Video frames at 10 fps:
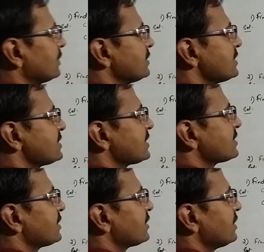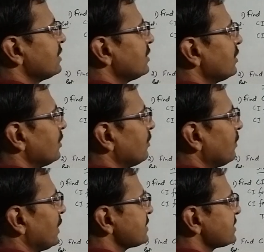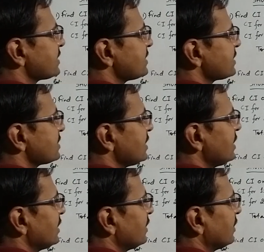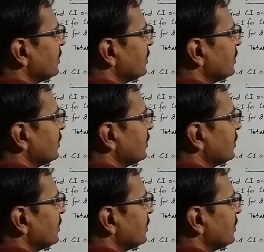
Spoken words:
This is 600 plus 660,